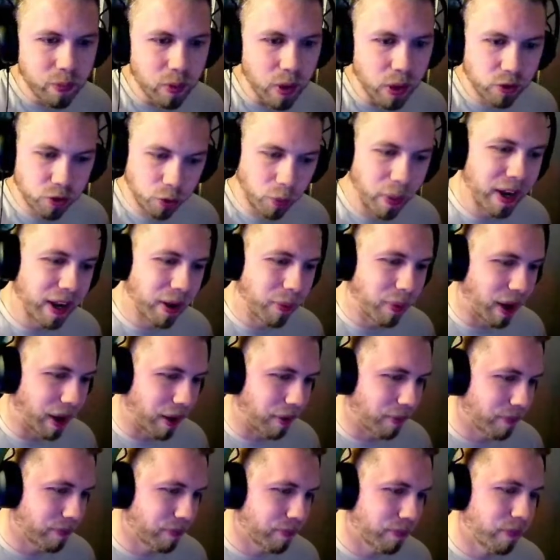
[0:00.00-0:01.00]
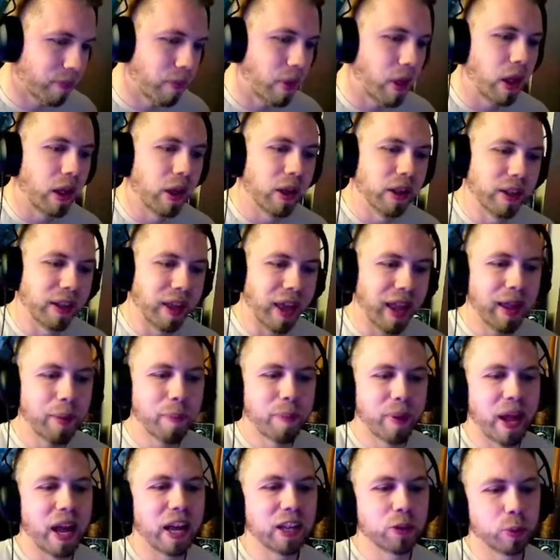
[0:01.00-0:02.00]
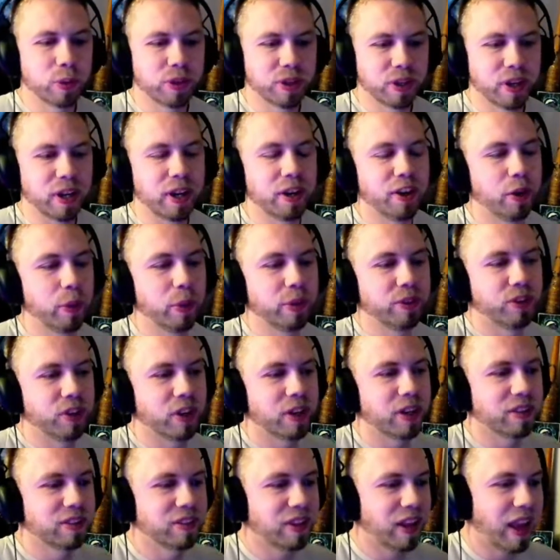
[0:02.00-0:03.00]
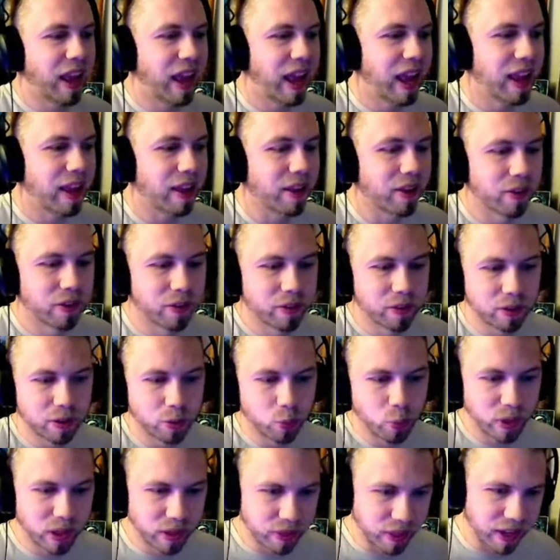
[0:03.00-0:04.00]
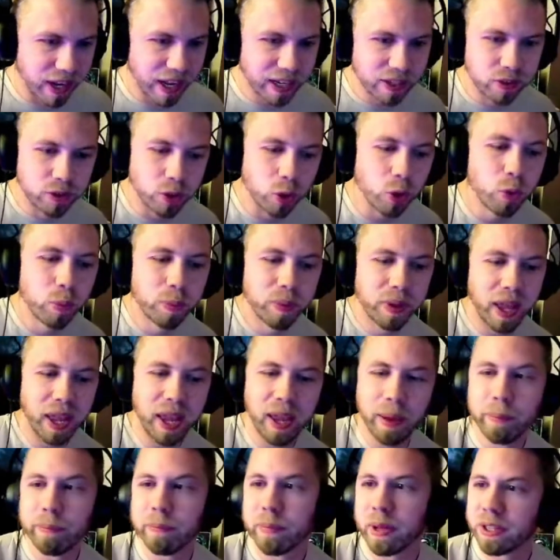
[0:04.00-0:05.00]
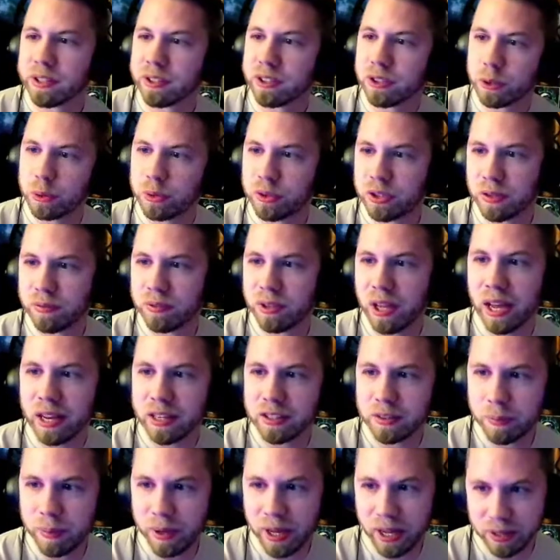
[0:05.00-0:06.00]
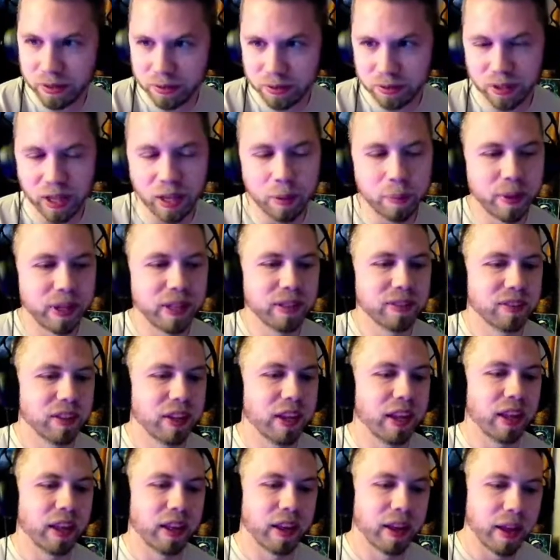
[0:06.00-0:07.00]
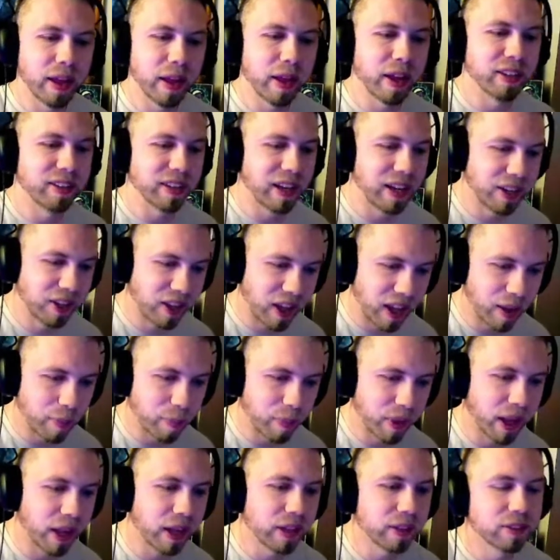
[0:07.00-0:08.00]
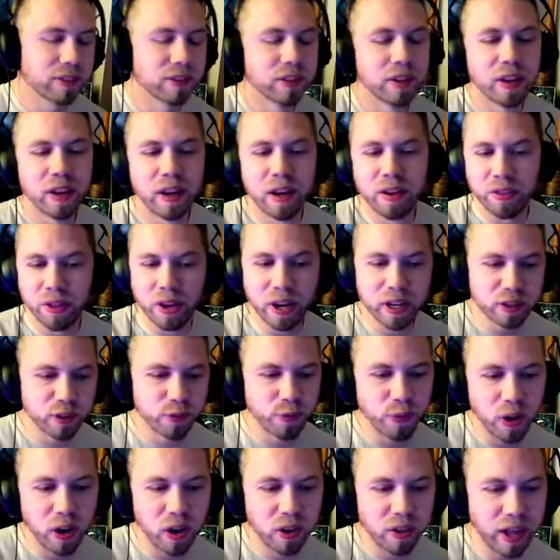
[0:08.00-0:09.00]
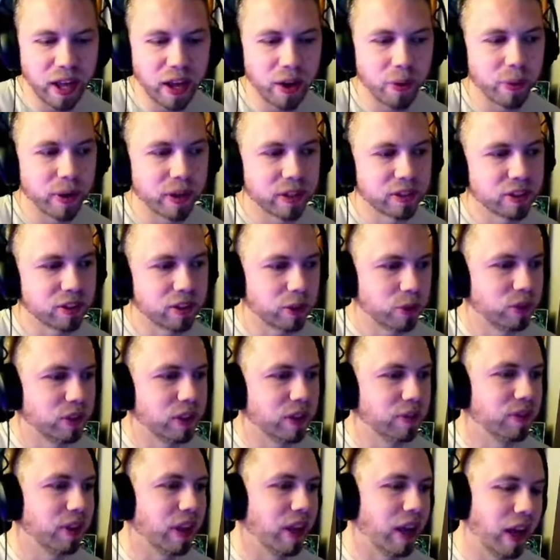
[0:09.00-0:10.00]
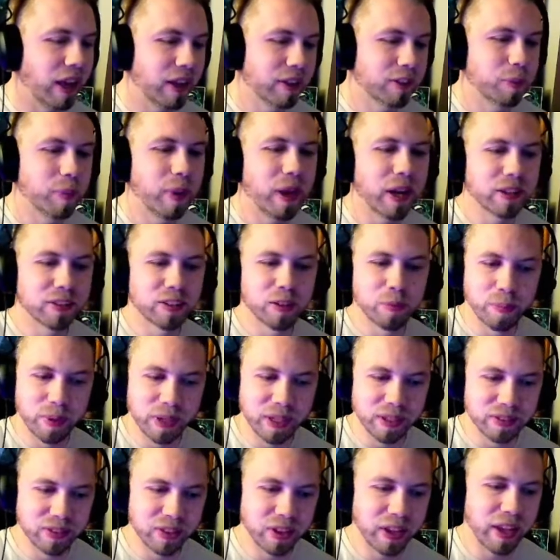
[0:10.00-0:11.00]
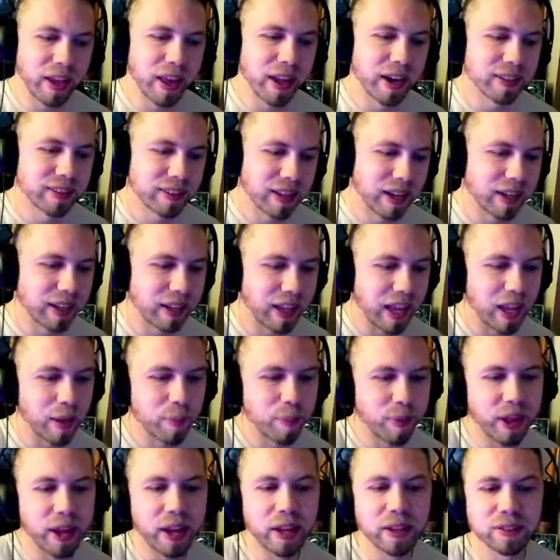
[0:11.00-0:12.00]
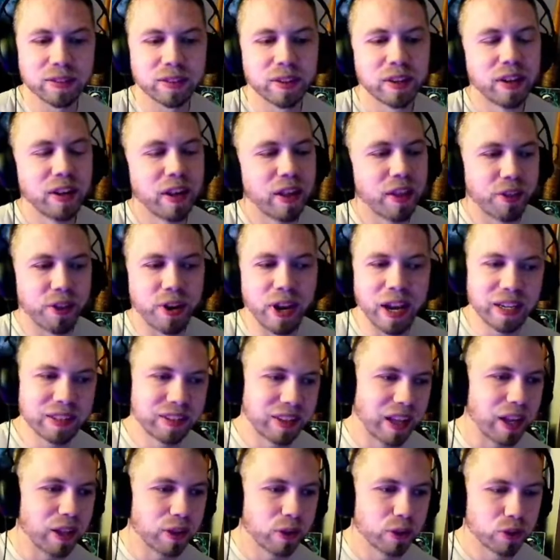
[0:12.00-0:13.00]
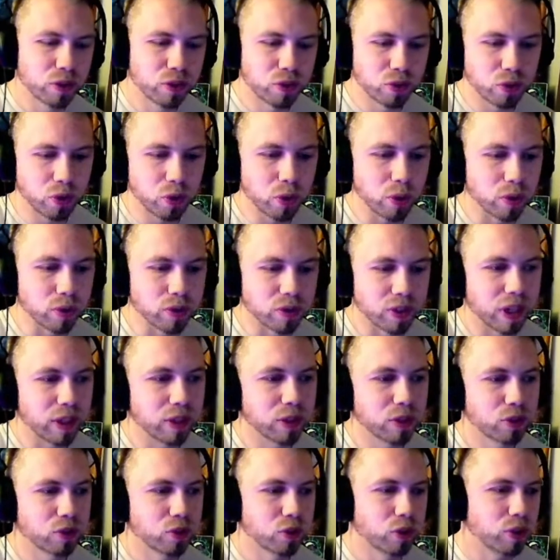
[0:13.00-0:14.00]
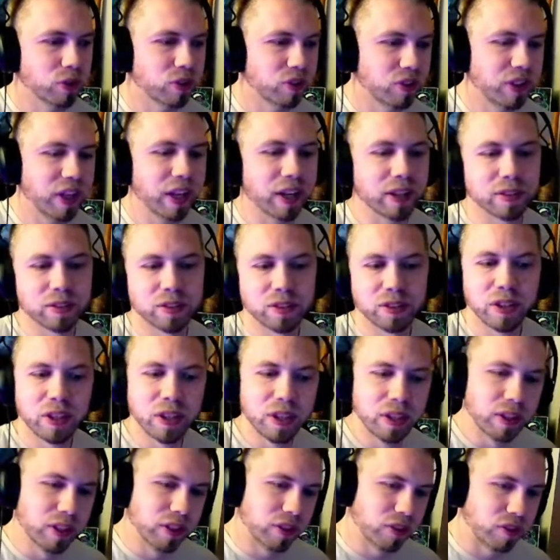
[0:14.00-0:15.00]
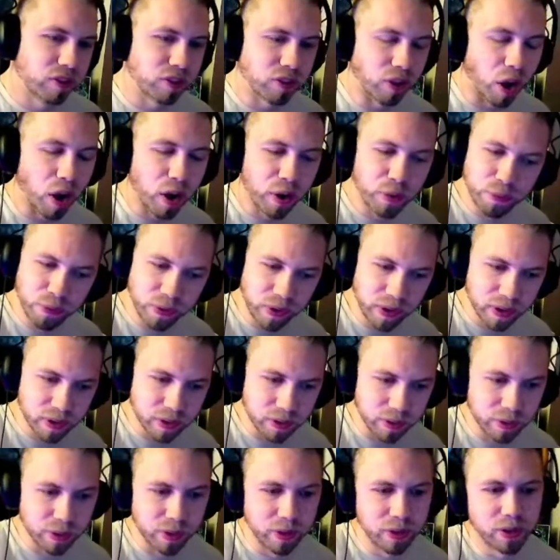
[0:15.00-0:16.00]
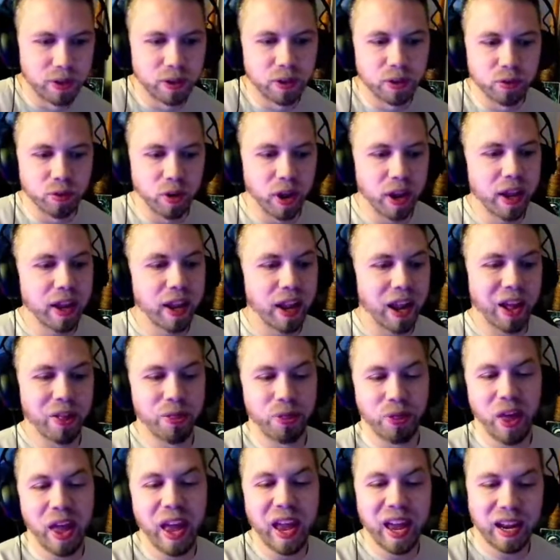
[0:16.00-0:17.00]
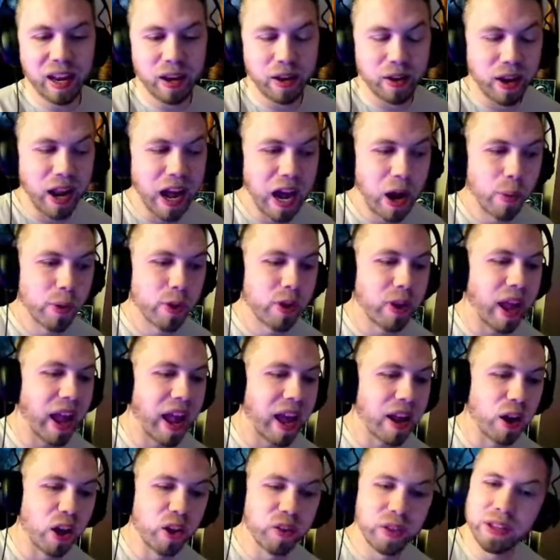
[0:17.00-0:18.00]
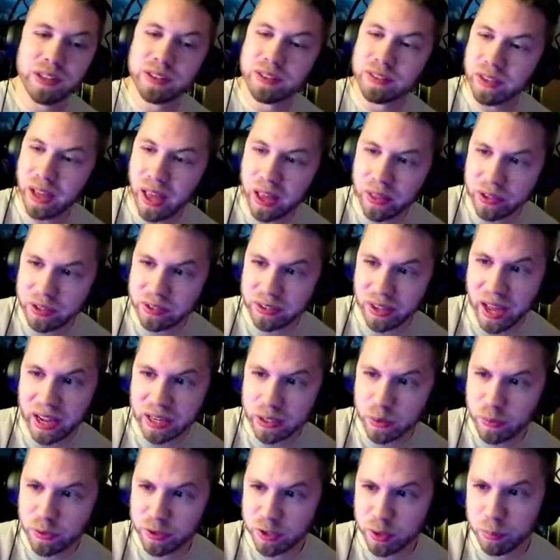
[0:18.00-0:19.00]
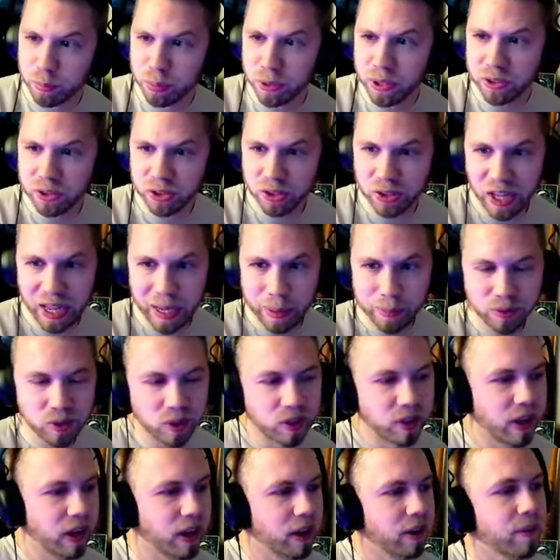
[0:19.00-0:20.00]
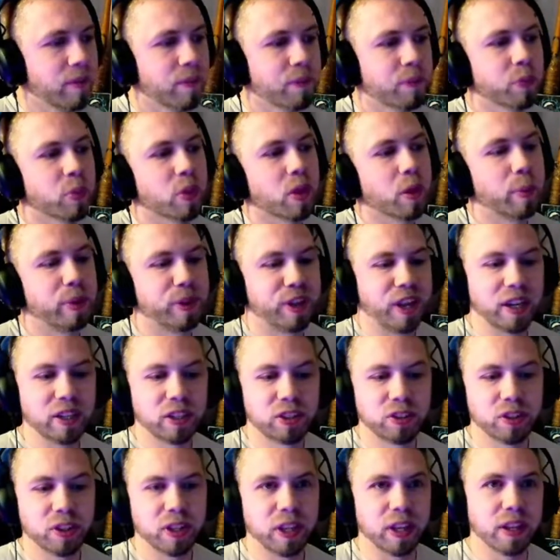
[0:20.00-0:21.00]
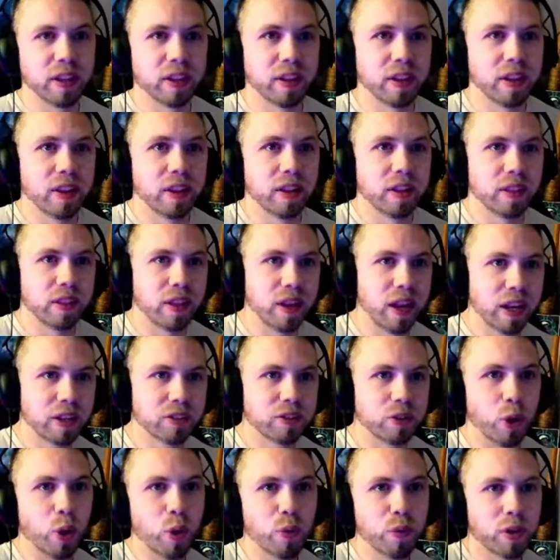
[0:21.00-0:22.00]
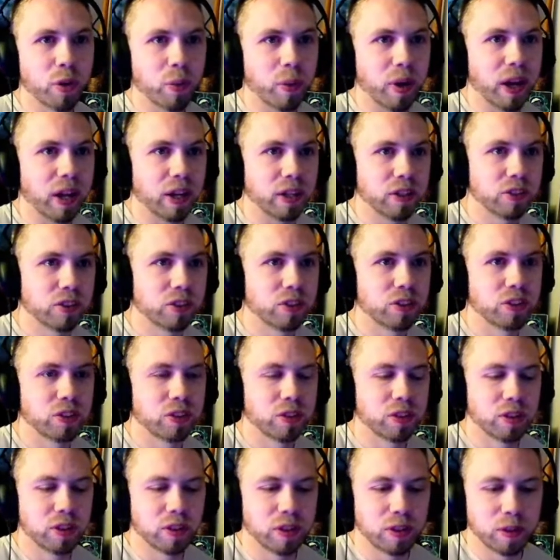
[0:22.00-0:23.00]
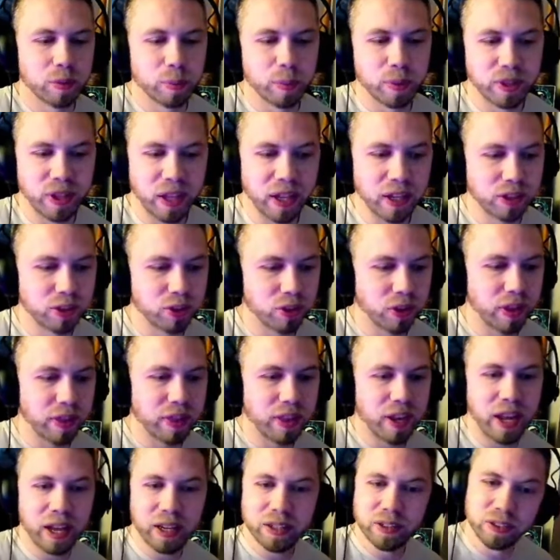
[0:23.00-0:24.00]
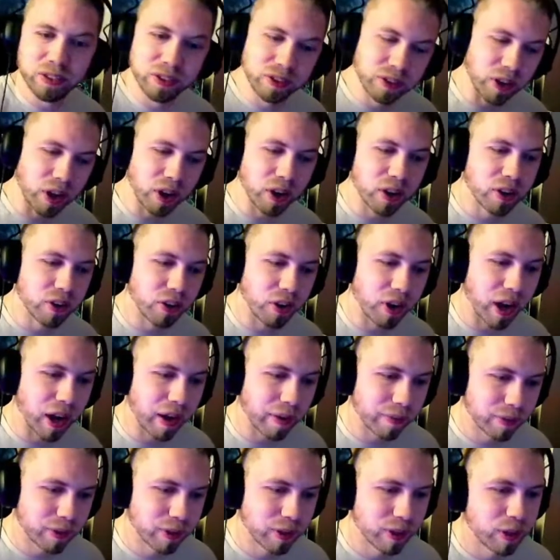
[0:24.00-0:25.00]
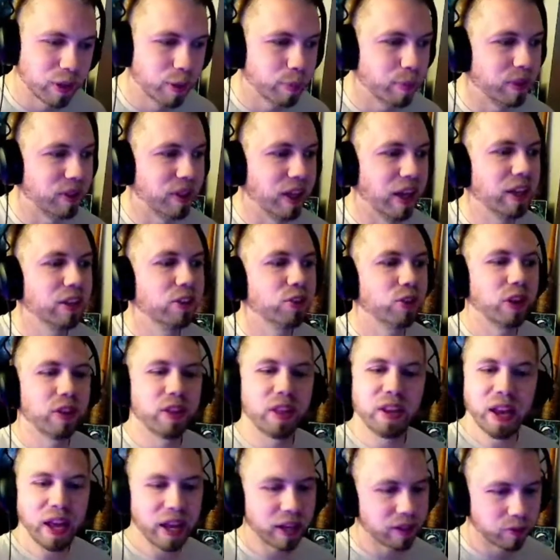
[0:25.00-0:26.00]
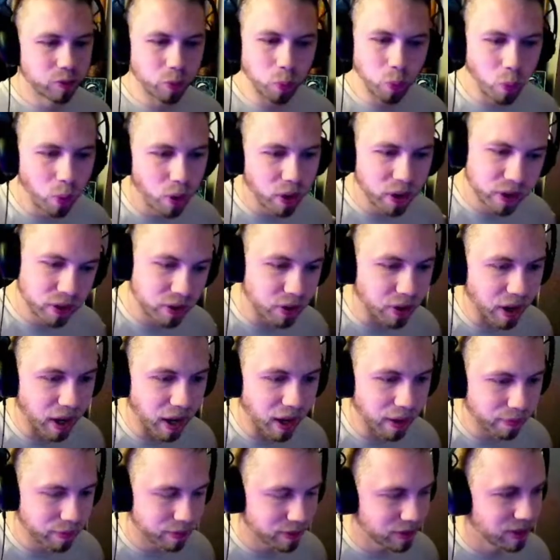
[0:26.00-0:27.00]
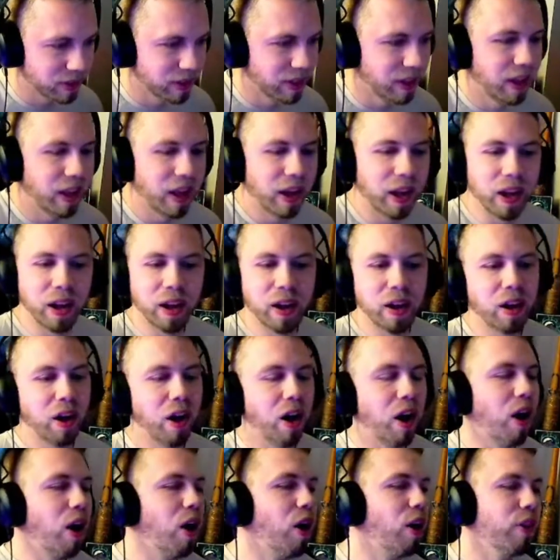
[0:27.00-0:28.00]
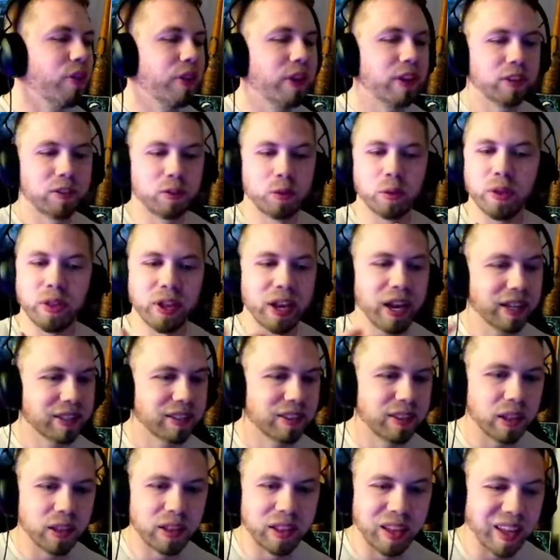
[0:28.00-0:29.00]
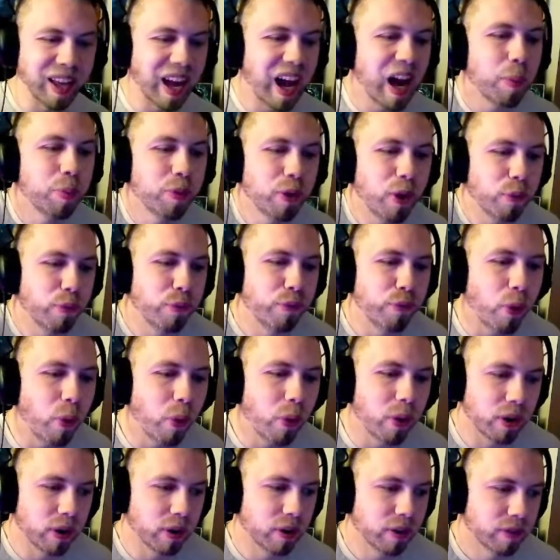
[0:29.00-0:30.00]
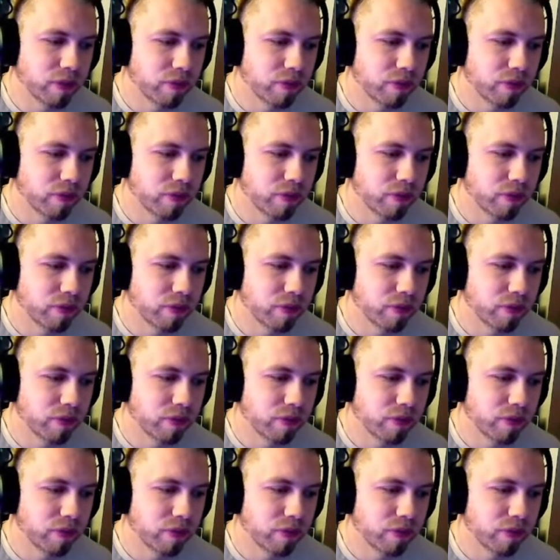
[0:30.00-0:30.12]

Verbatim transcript: so anyway, Game Pass, what they're going to do is they're going to say, hey, the next Doom game, exclusive to Xbox and PC, and it's on Game Pass. The next Fallout, exclusive to Xbox and PC, and it's on Game Pass. The next Elder Scrolls, Elder Scrolls 6, Starfield, right? And then, now when you add all these, these Activision Blizzard games in there, potentially the next Overwatch, potentially the next StarCraft, potentially the next Warcraft, uh, all these, the next Diablo 4.